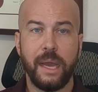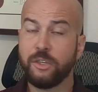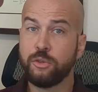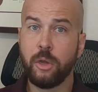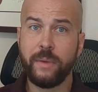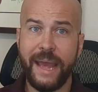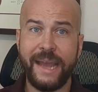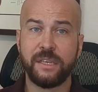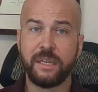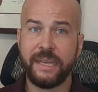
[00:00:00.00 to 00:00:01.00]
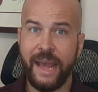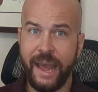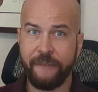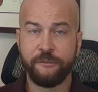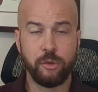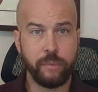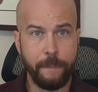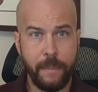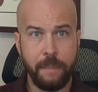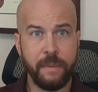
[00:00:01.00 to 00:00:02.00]
And you don't actually have to
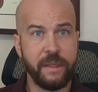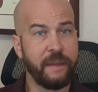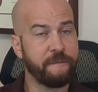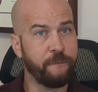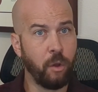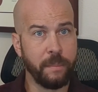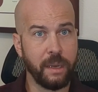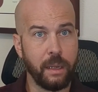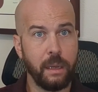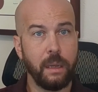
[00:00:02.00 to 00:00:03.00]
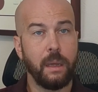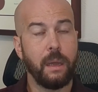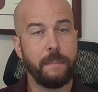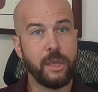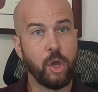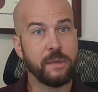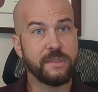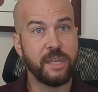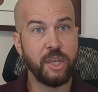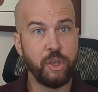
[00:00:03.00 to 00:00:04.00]
remember that formula
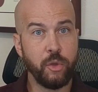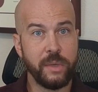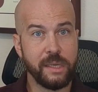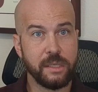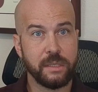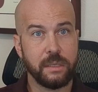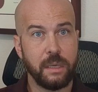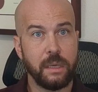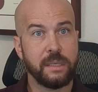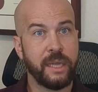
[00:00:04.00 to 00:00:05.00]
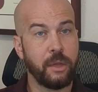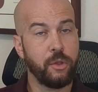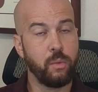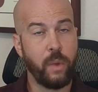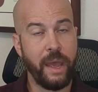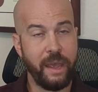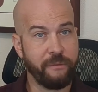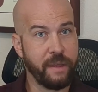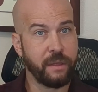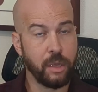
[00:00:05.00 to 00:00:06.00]
because the units tell you where
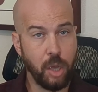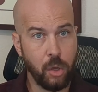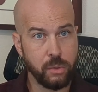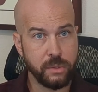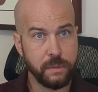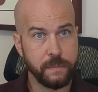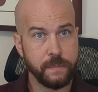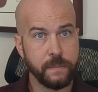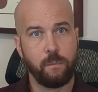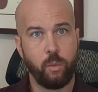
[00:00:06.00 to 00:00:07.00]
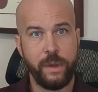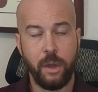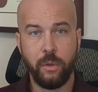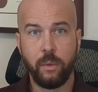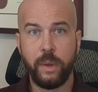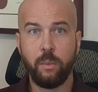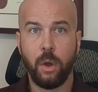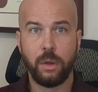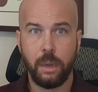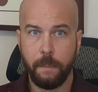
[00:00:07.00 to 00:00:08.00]
everything goes. We know that we
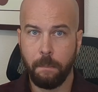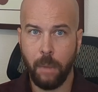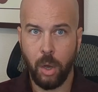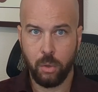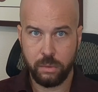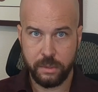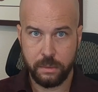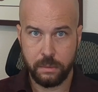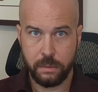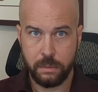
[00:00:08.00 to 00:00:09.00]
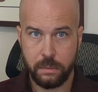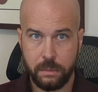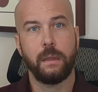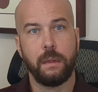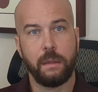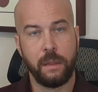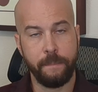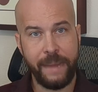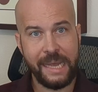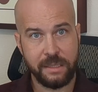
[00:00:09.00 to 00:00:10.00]
want moles. The
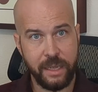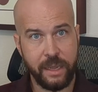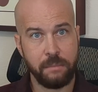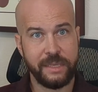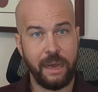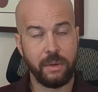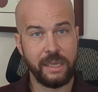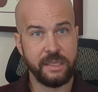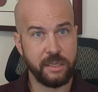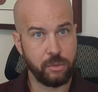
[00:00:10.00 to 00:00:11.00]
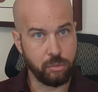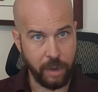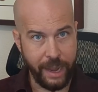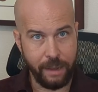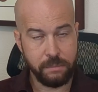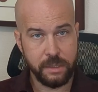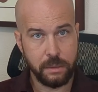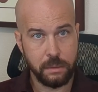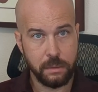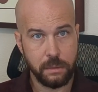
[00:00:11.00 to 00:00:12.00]
mass that comes out is in
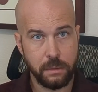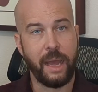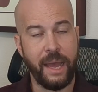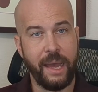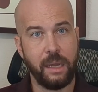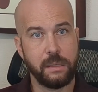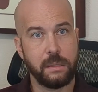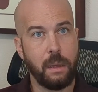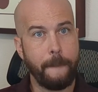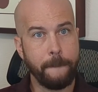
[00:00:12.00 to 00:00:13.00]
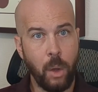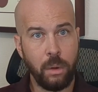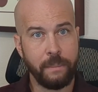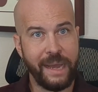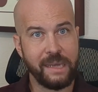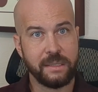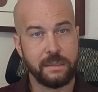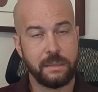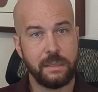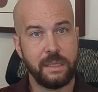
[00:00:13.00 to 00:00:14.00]
grams, and molar mass